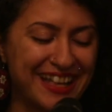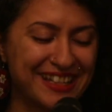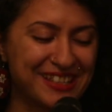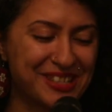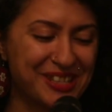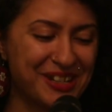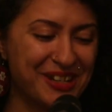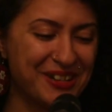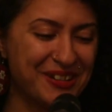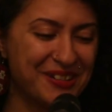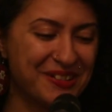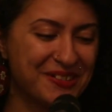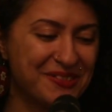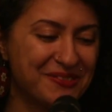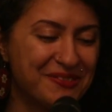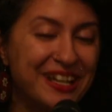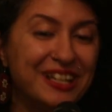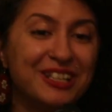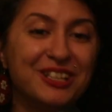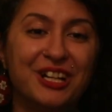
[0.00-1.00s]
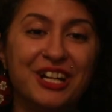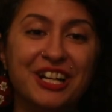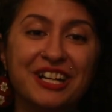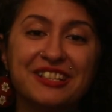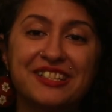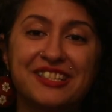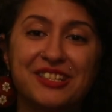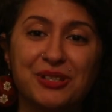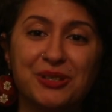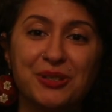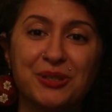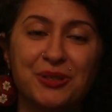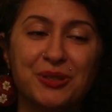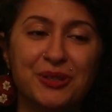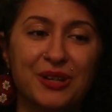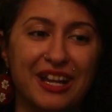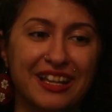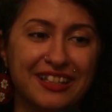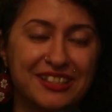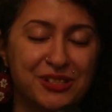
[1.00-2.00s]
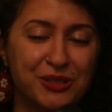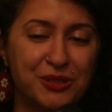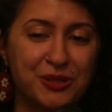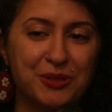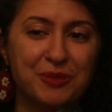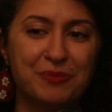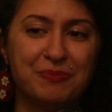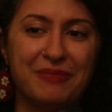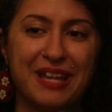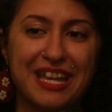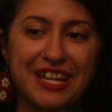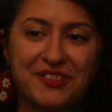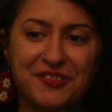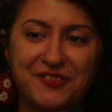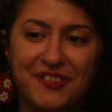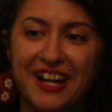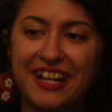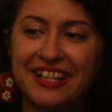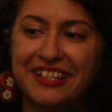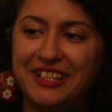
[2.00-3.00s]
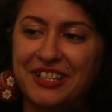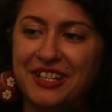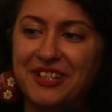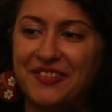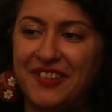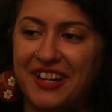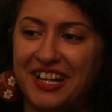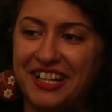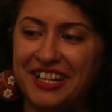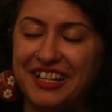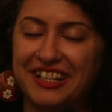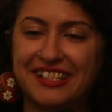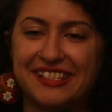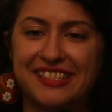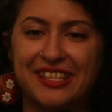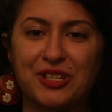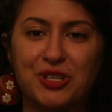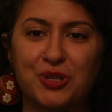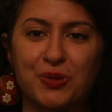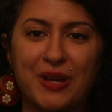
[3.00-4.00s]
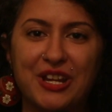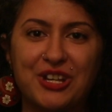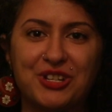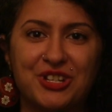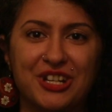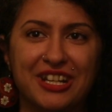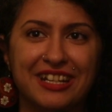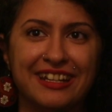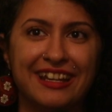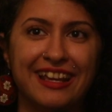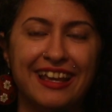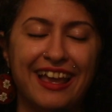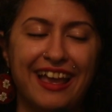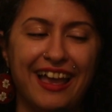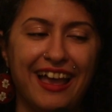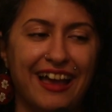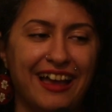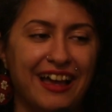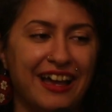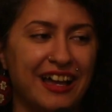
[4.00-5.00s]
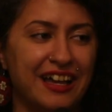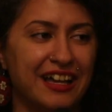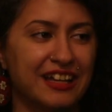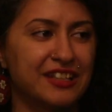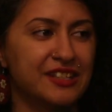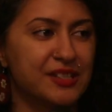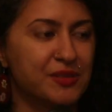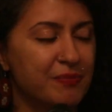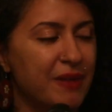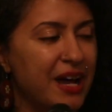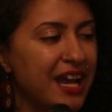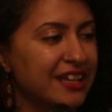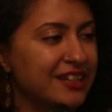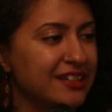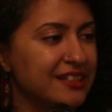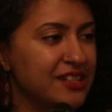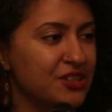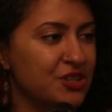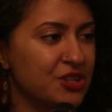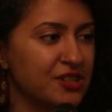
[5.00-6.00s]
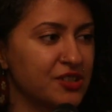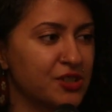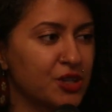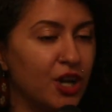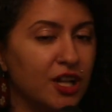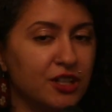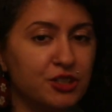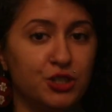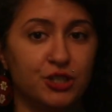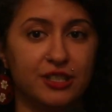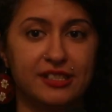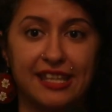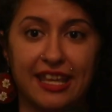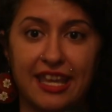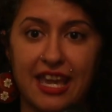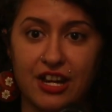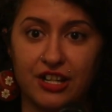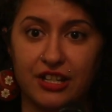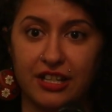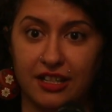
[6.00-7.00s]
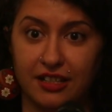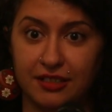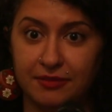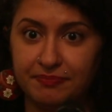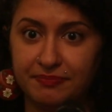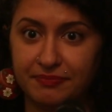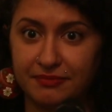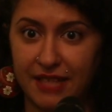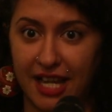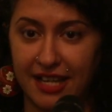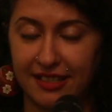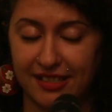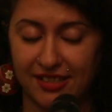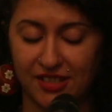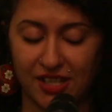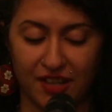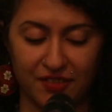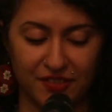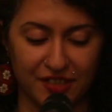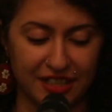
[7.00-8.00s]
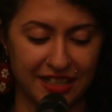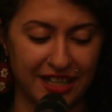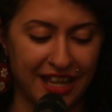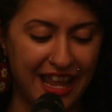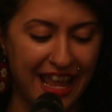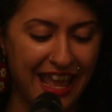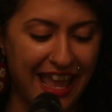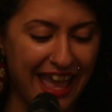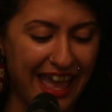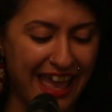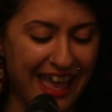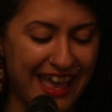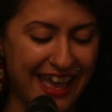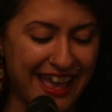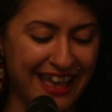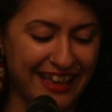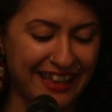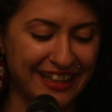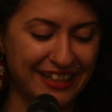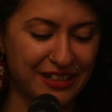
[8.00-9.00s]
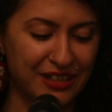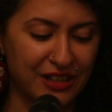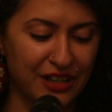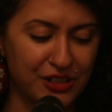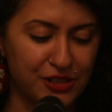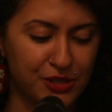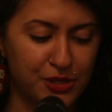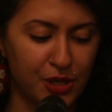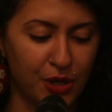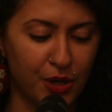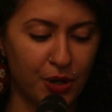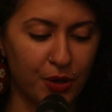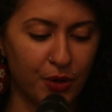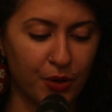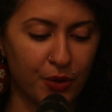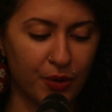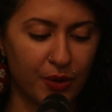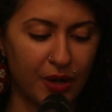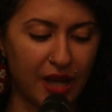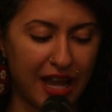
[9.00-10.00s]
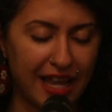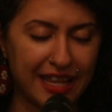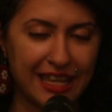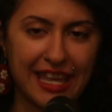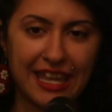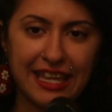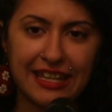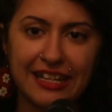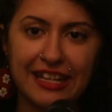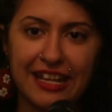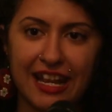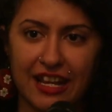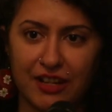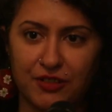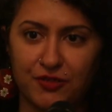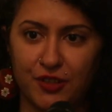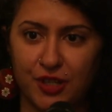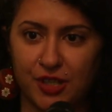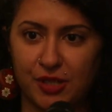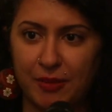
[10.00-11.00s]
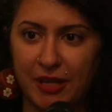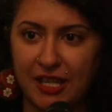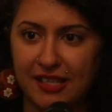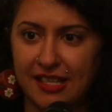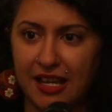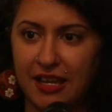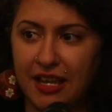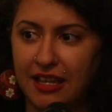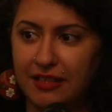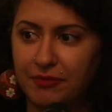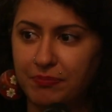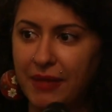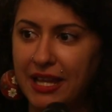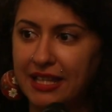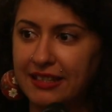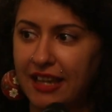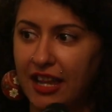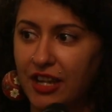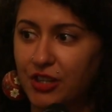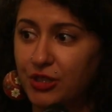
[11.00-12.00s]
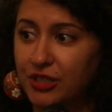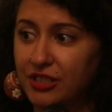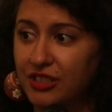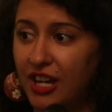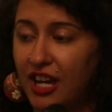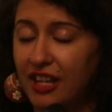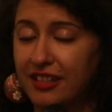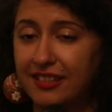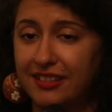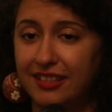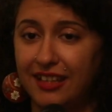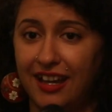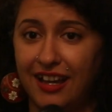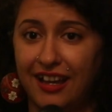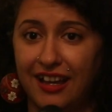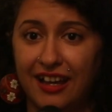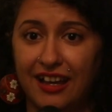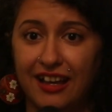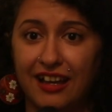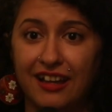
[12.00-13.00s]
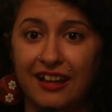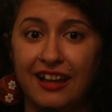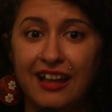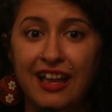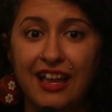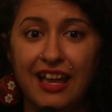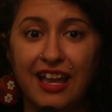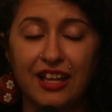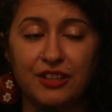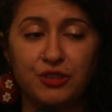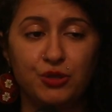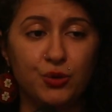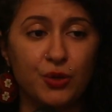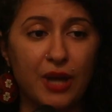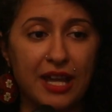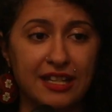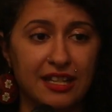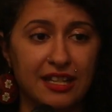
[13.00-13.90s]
so we learned to make fun of our situation, because my condition is called urticaria, I discovered. And so I hated it at first because it meant I could not do